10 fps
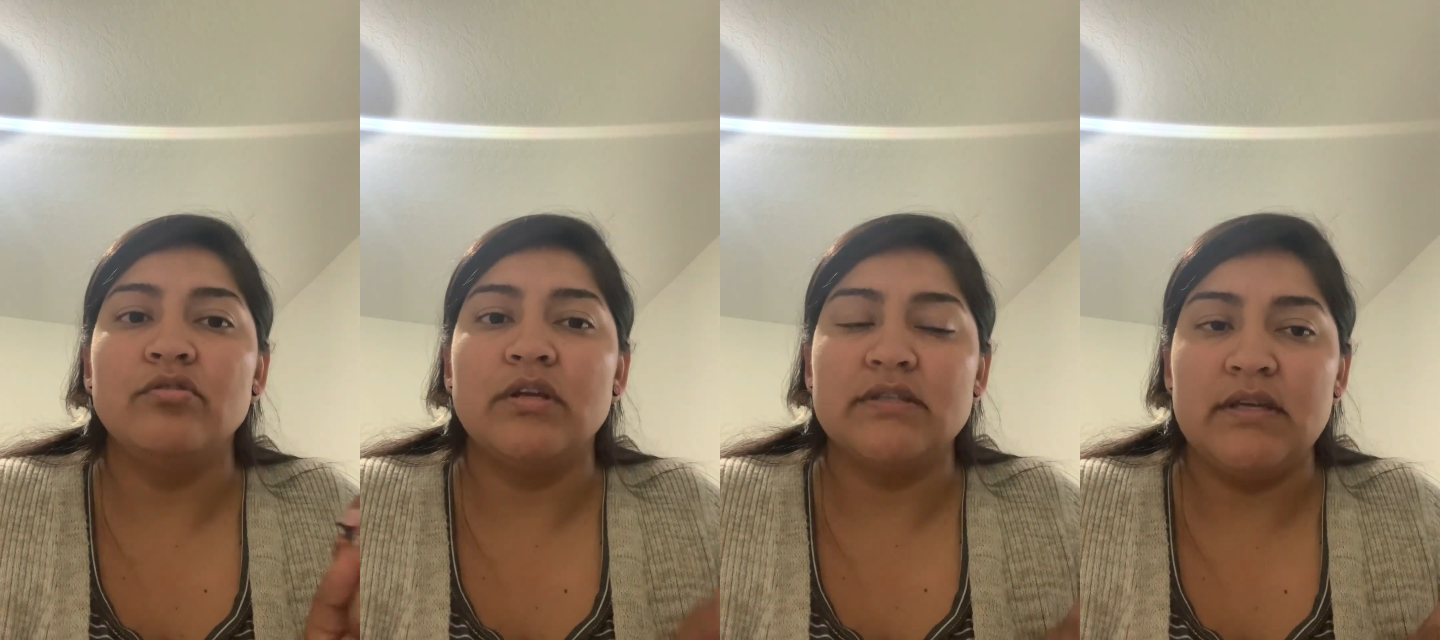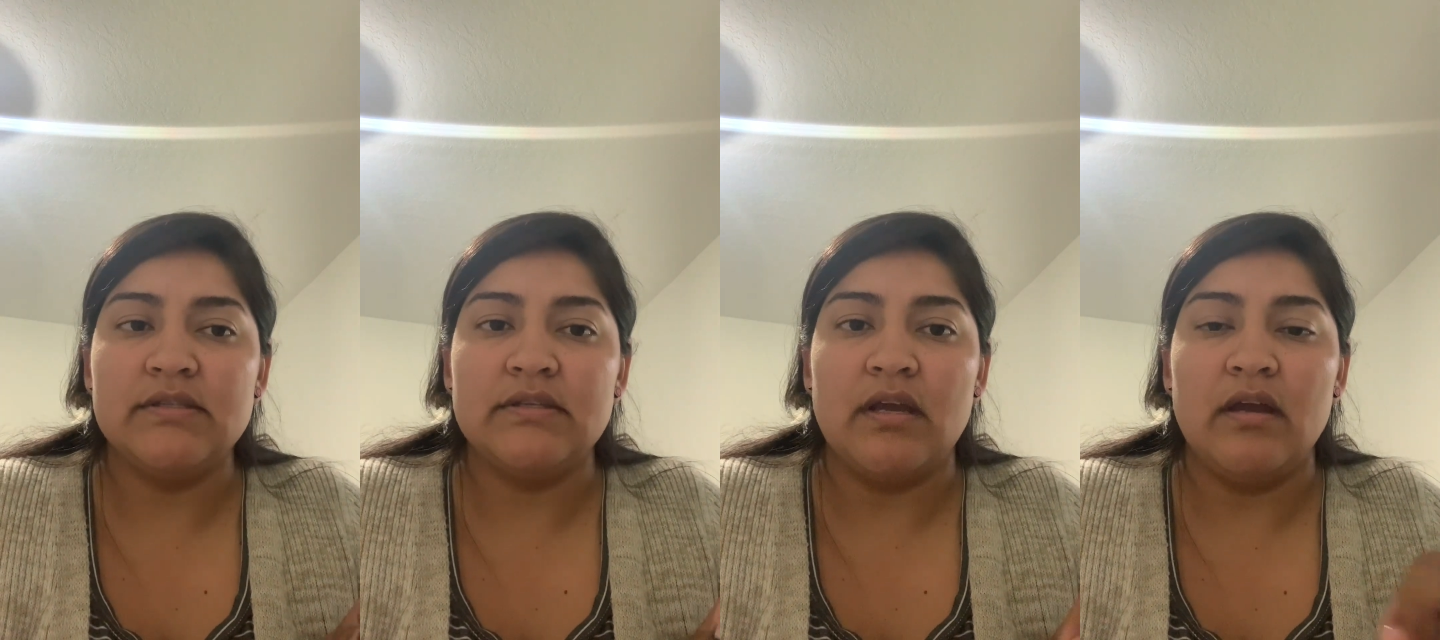can
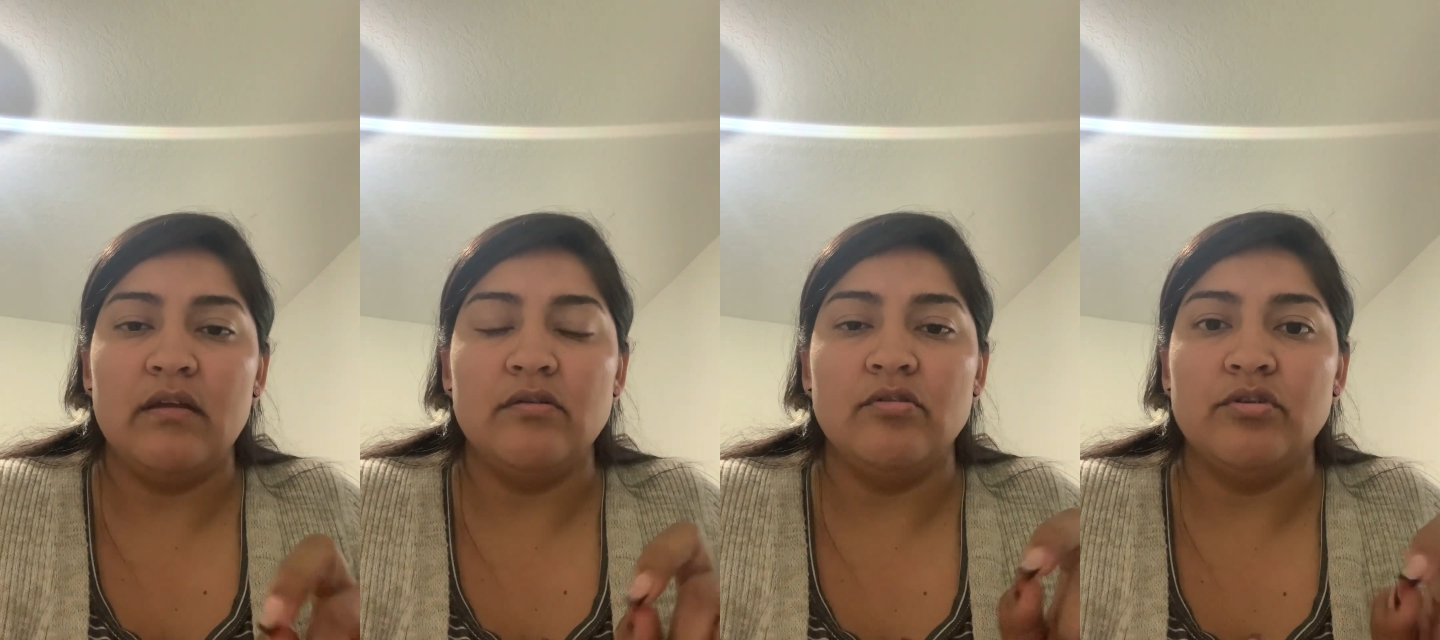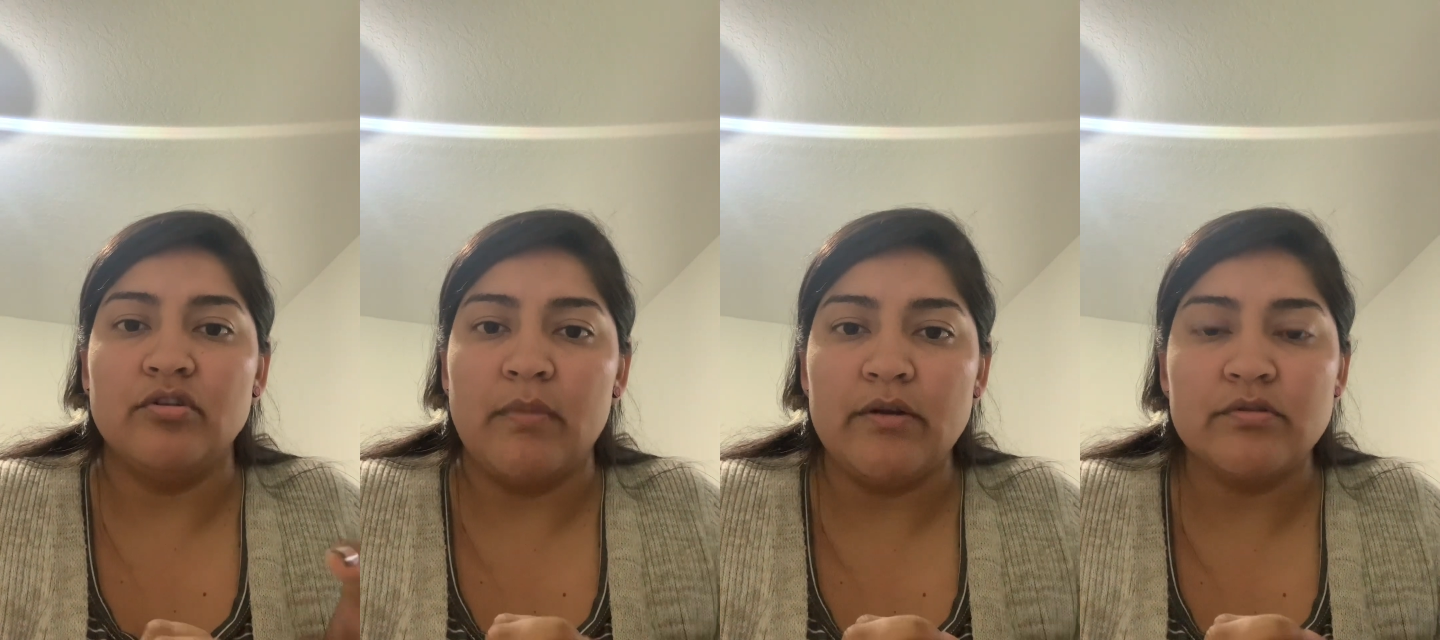test that under
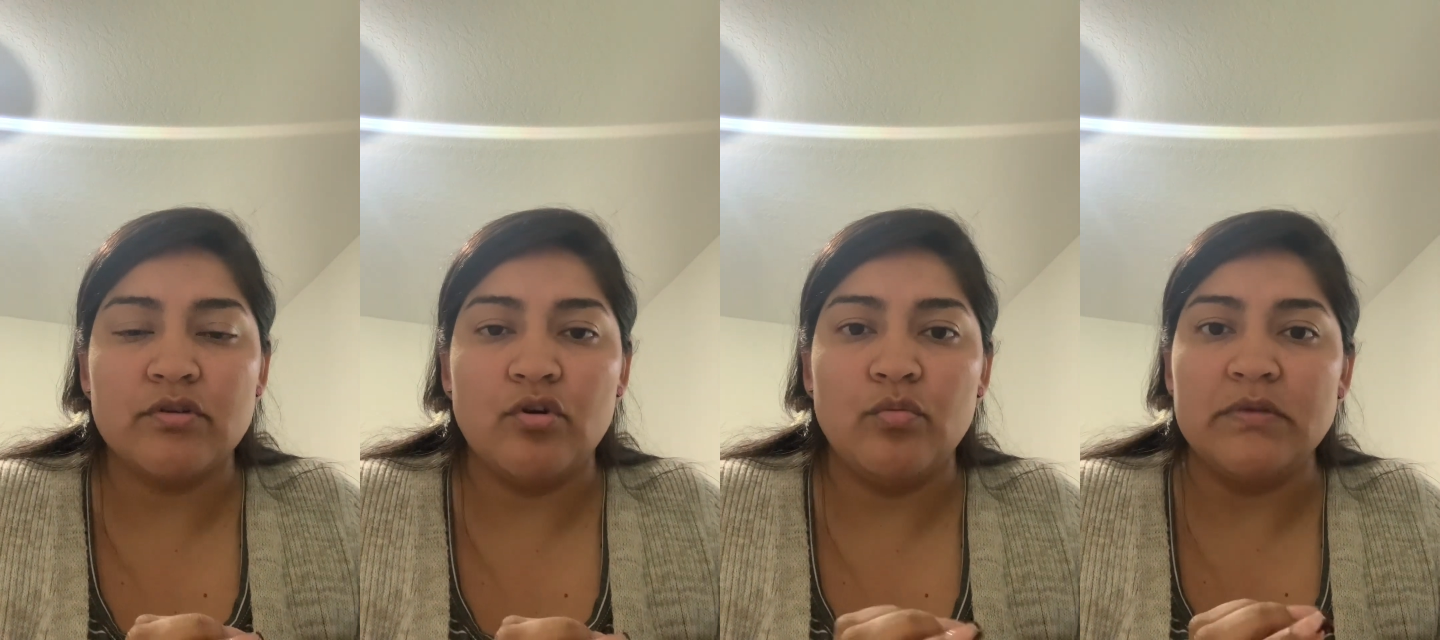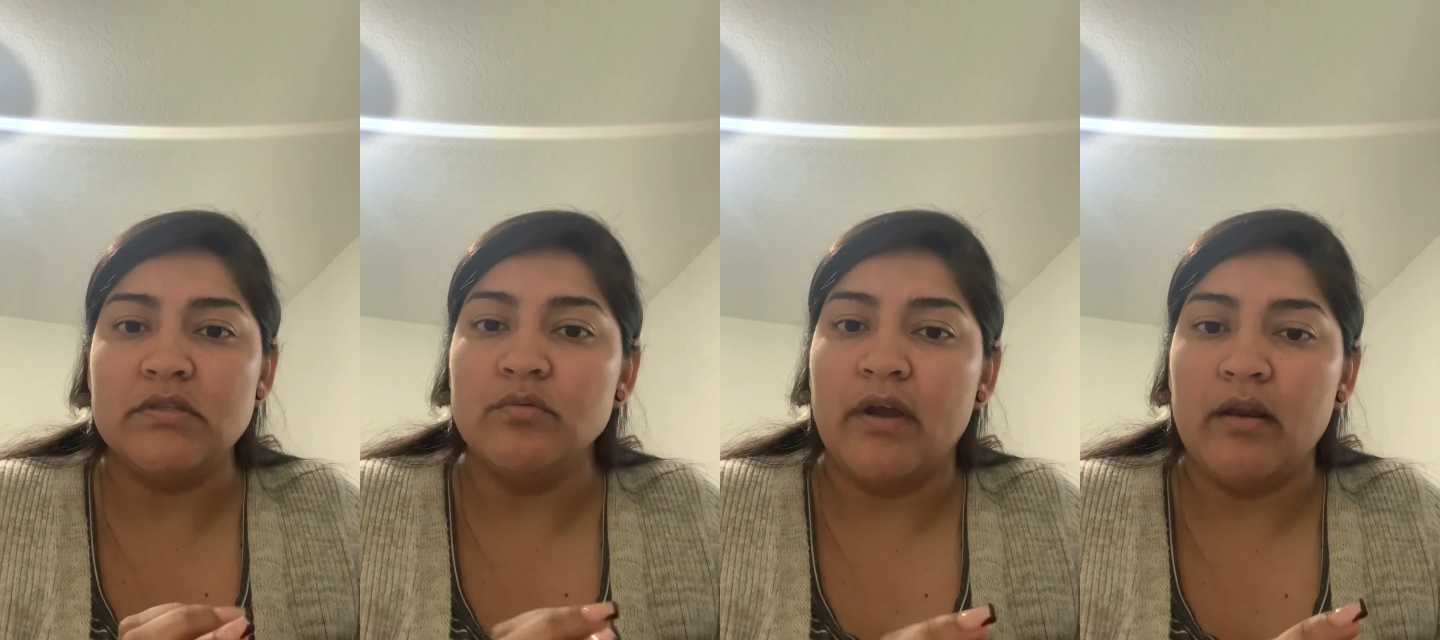a microscope and
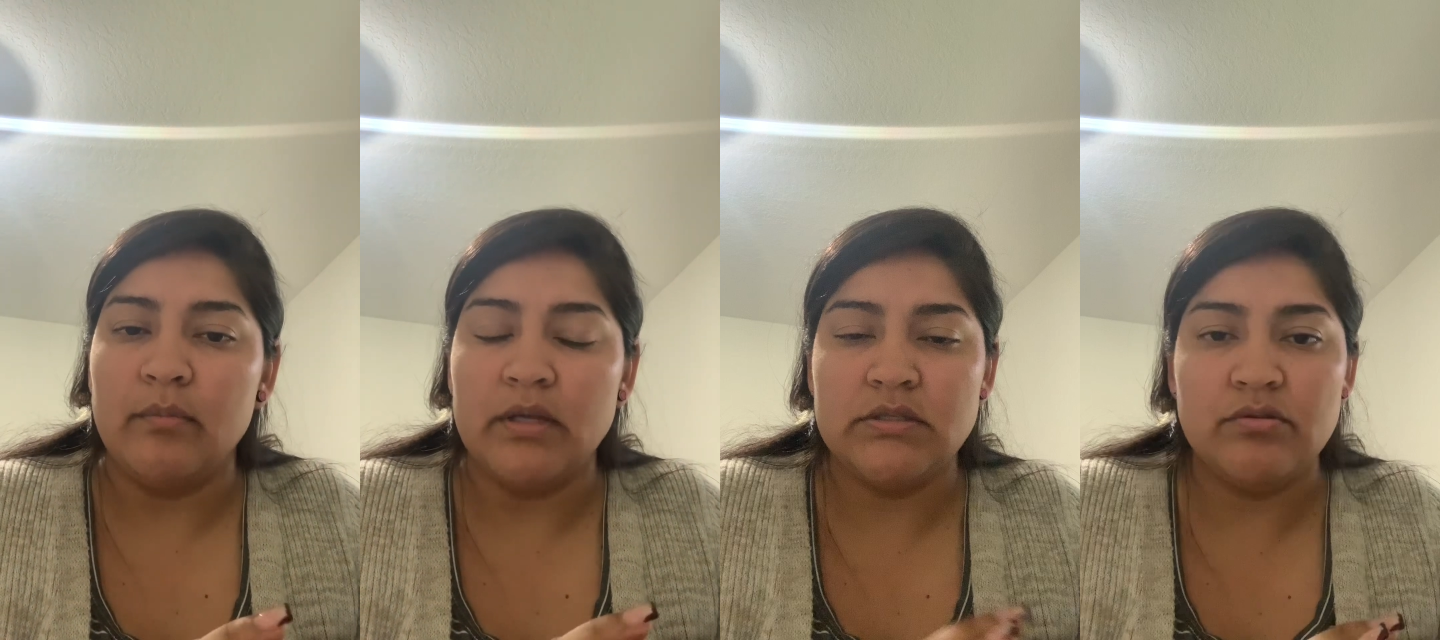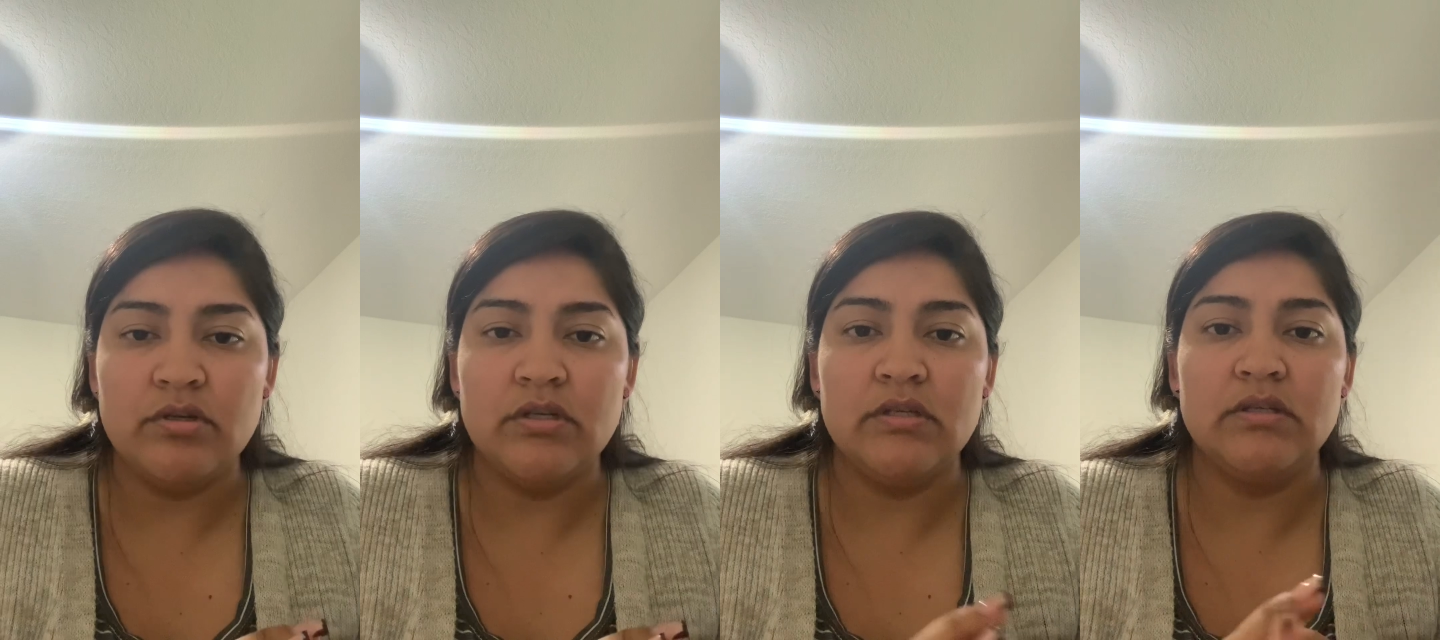see what kind of
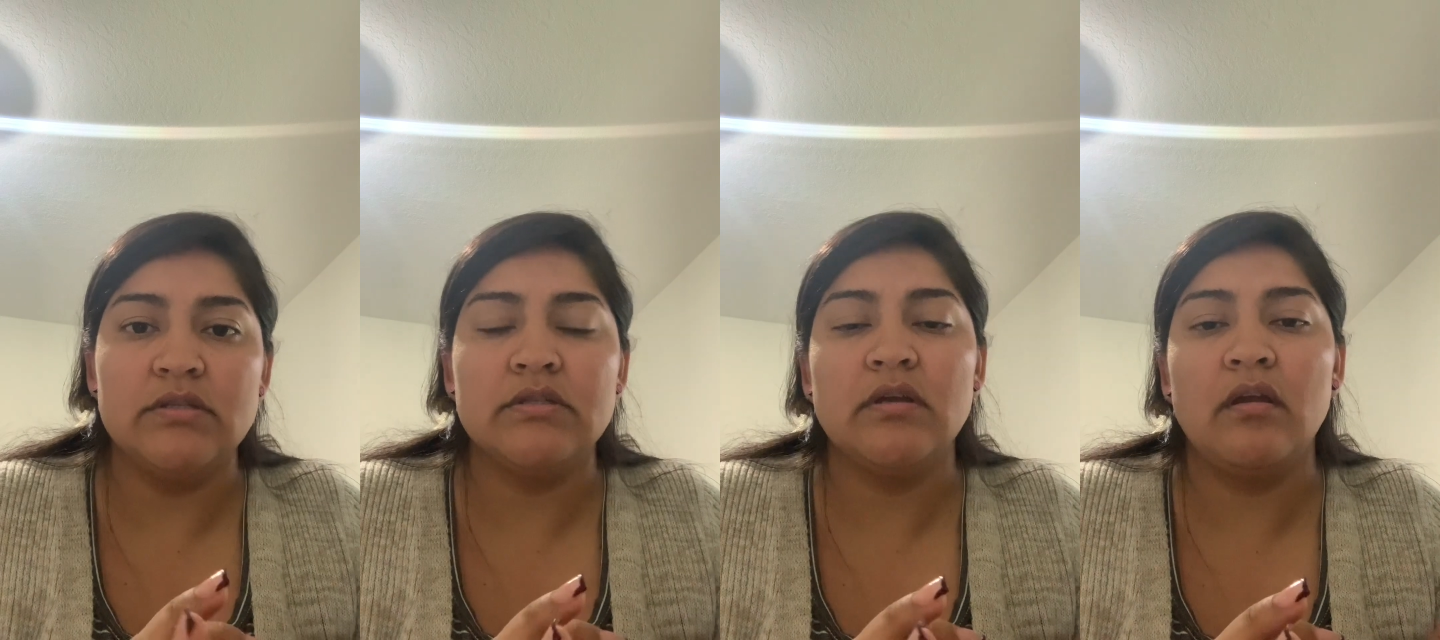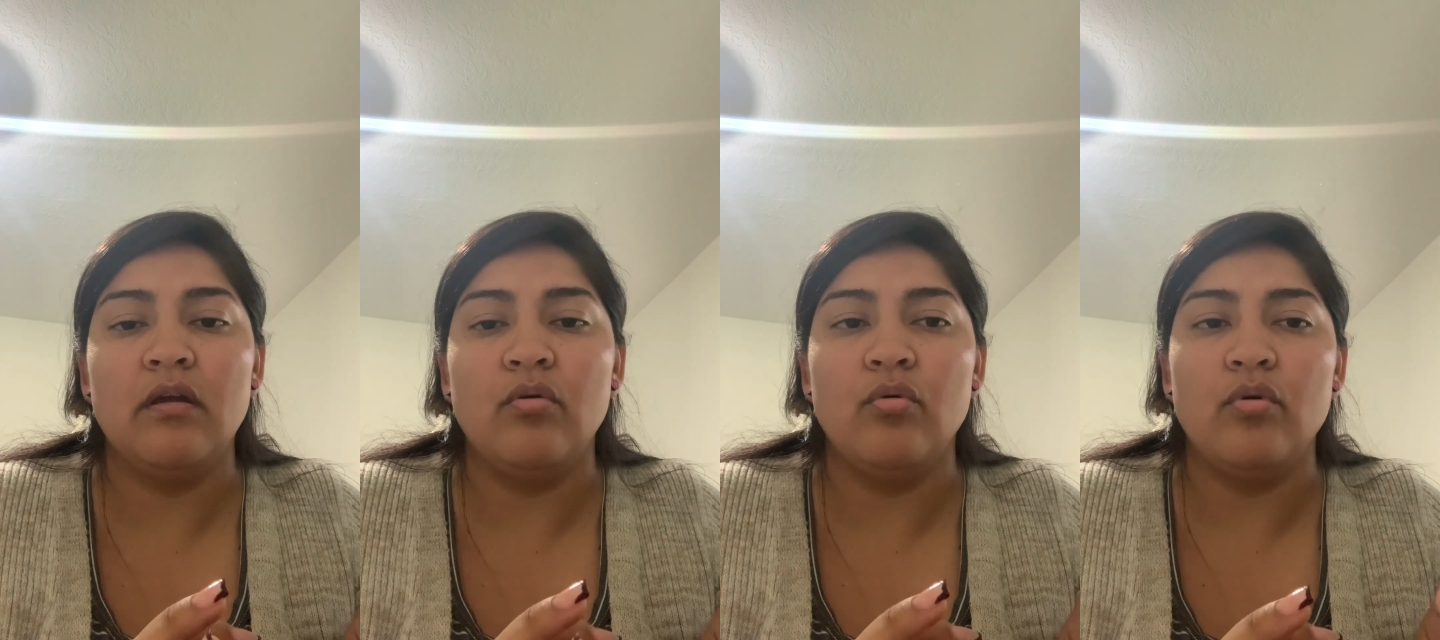bacteria it is,
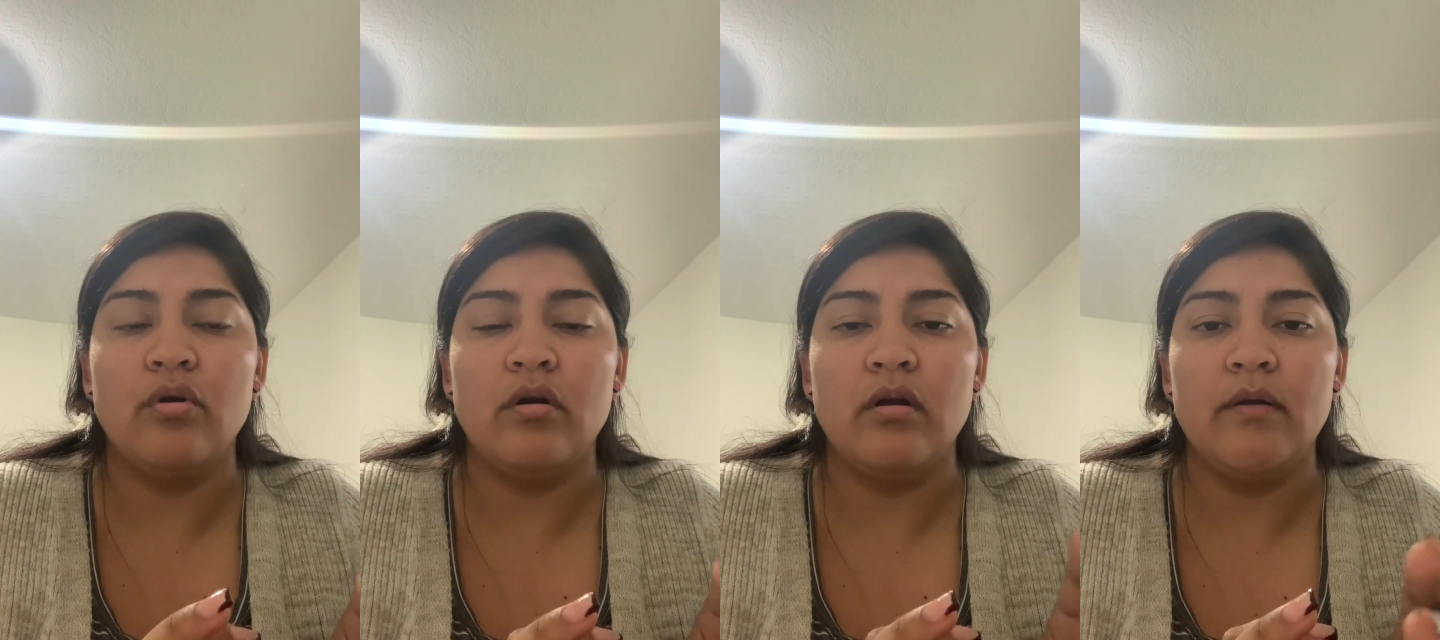or